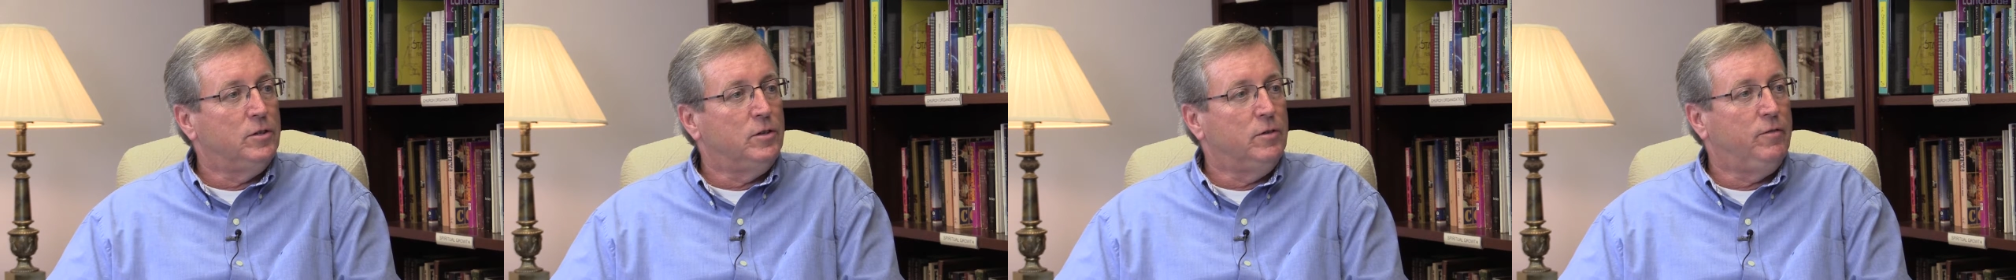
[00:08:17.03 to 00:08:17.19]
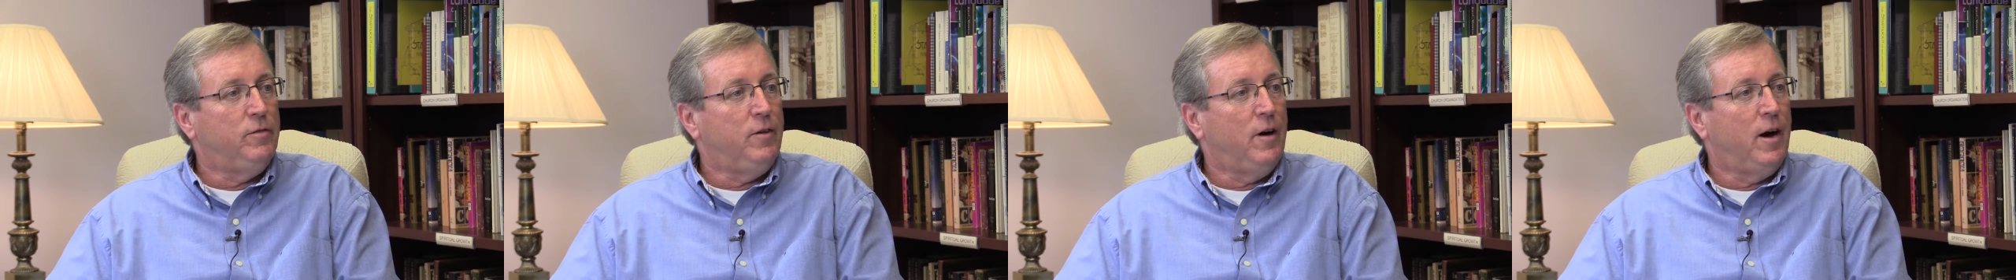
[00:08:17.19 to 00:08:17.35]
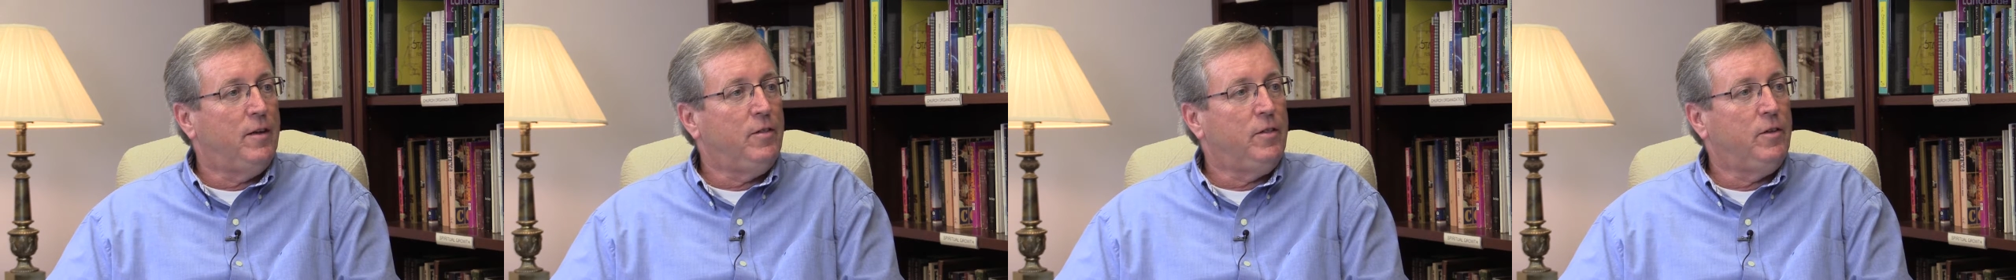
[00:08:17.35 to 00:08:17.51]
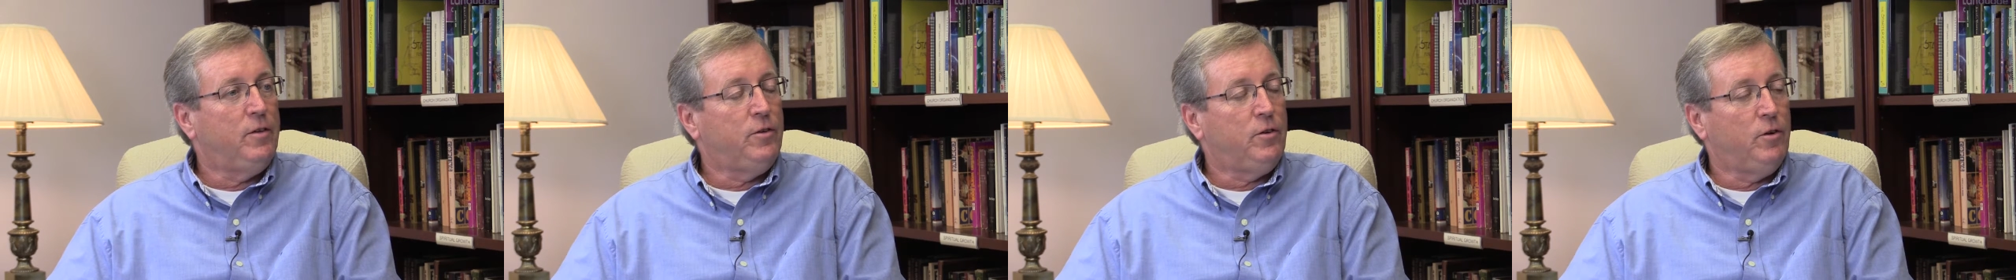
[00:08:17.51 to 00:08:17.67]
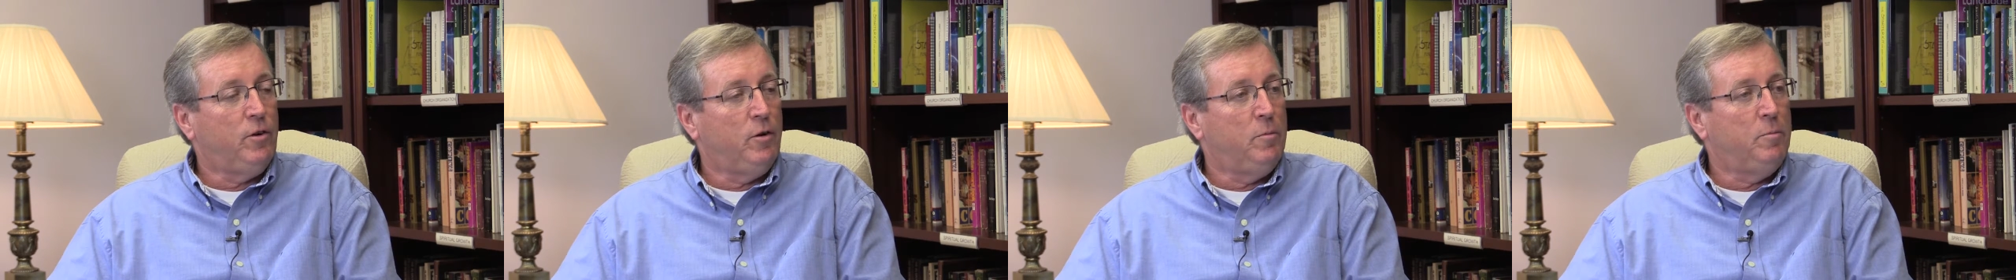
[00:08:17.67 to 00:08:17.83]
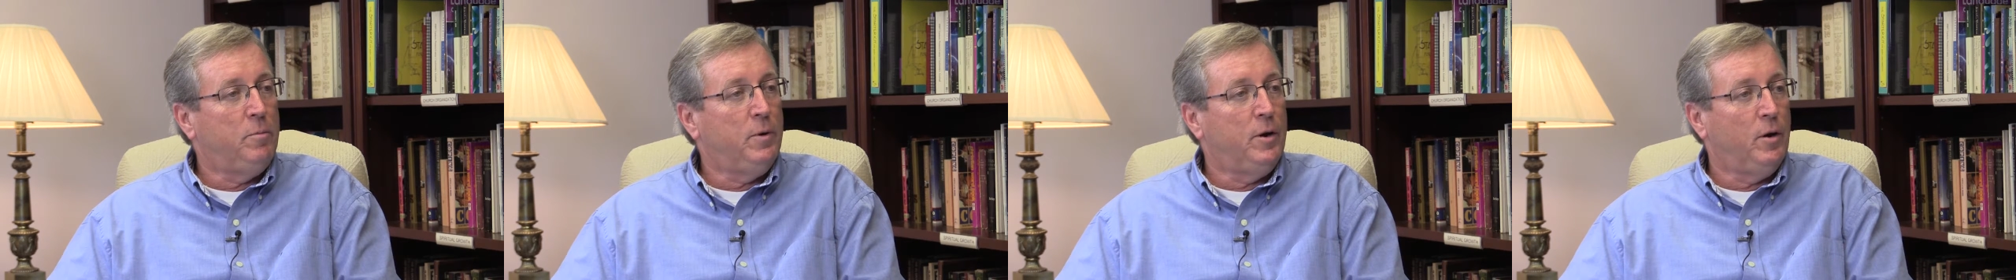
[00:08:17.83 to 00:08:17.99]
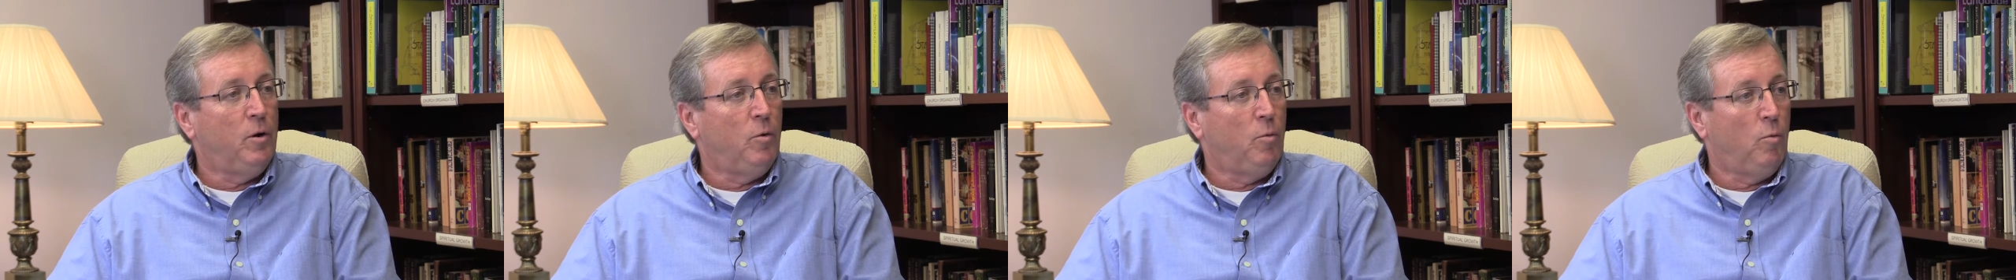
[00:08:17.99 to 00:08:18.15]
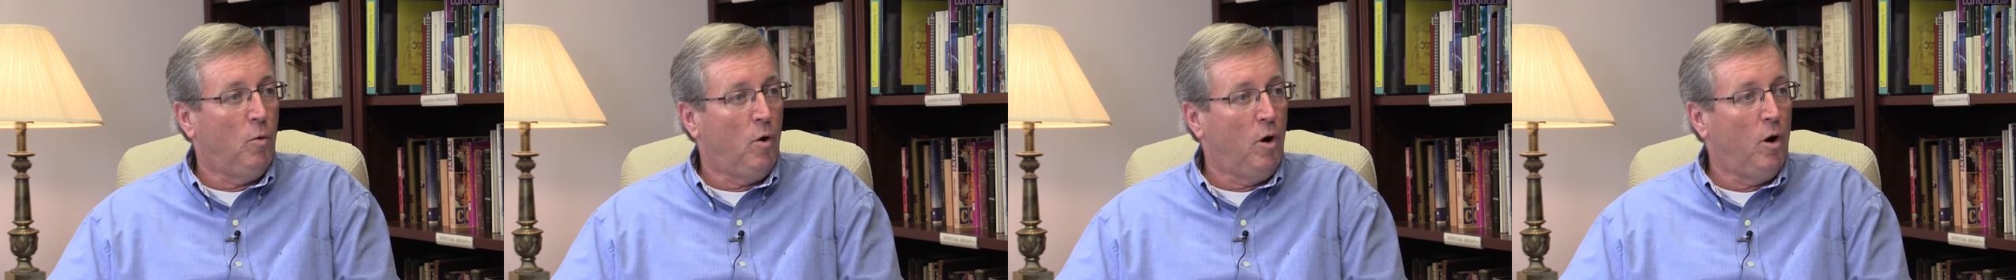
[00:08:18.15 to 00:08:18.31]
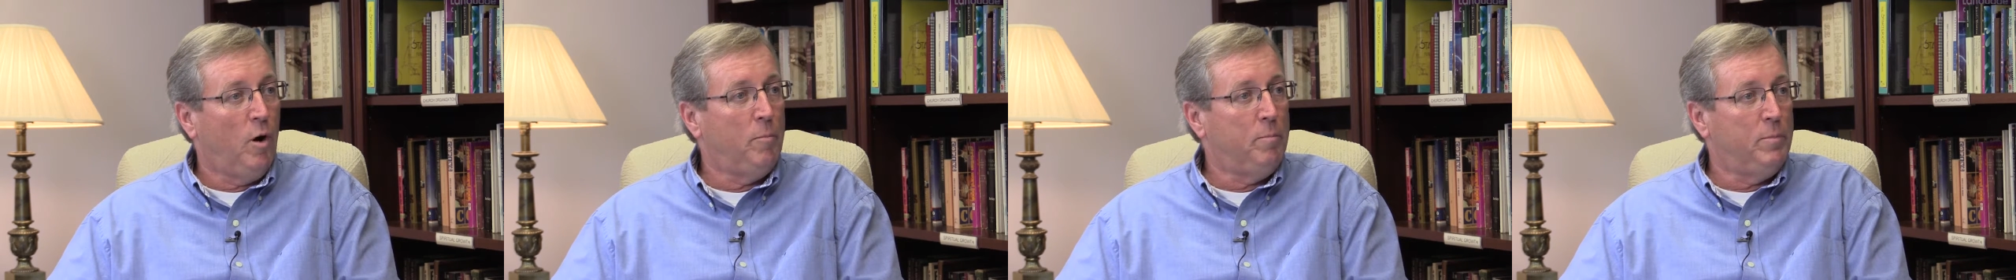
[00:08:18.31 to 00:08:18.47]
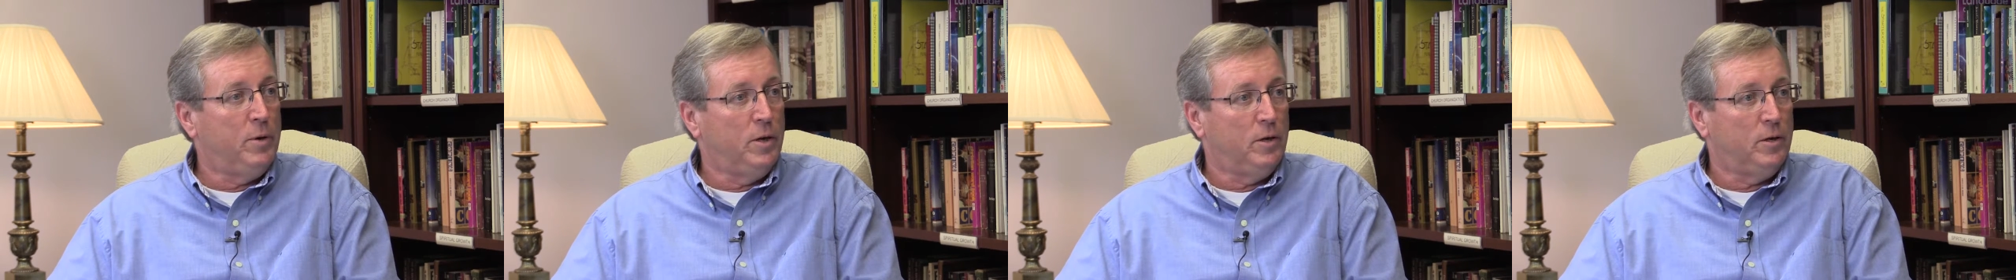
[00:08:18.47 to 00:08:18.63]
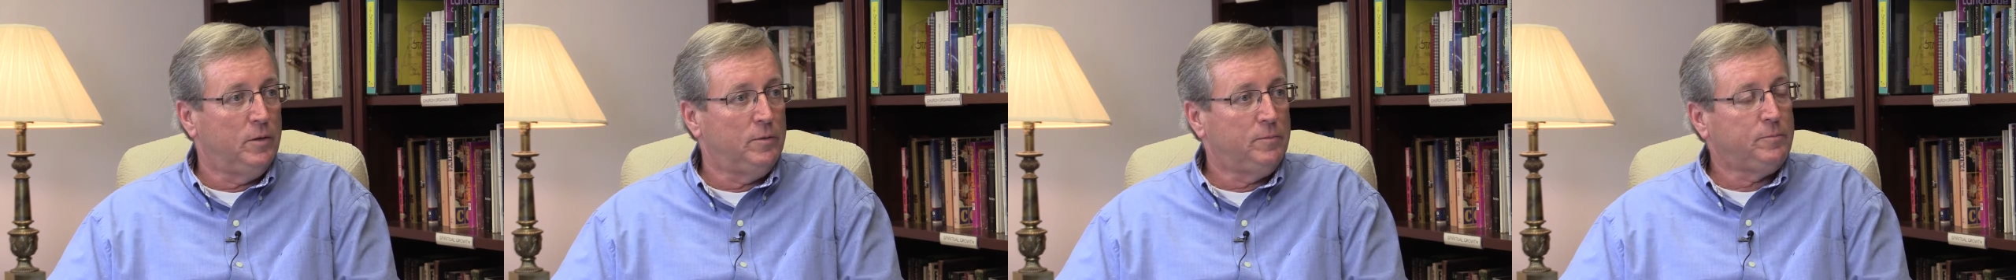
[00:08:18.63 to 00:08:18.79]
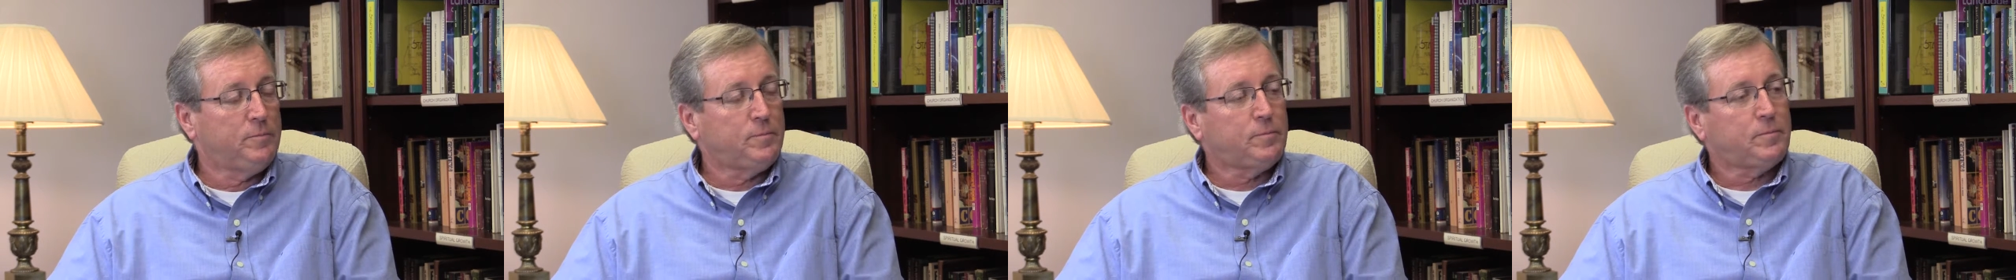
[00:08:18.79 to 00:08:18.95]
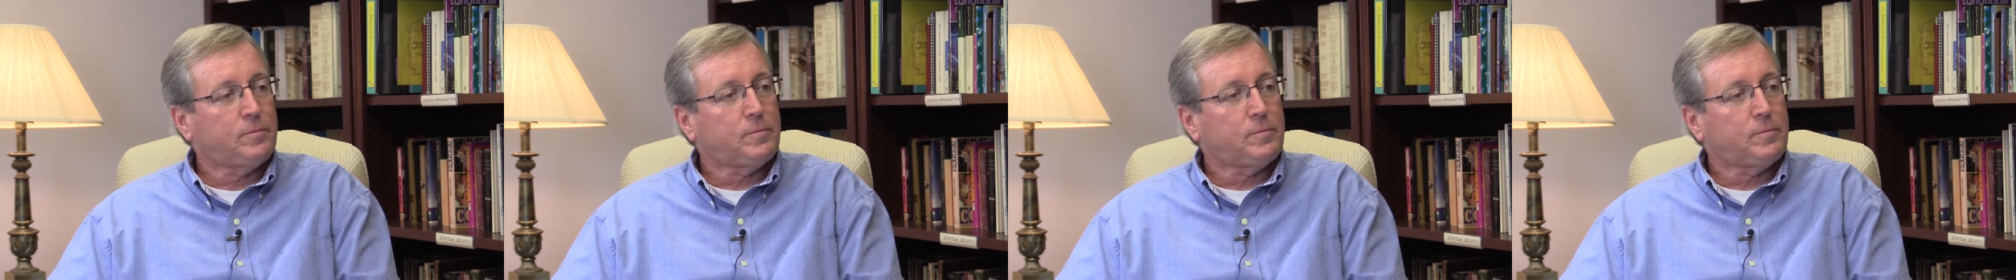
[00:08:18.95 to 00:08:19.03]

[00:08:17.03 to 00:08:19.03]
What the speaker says: to find that there had been a wall built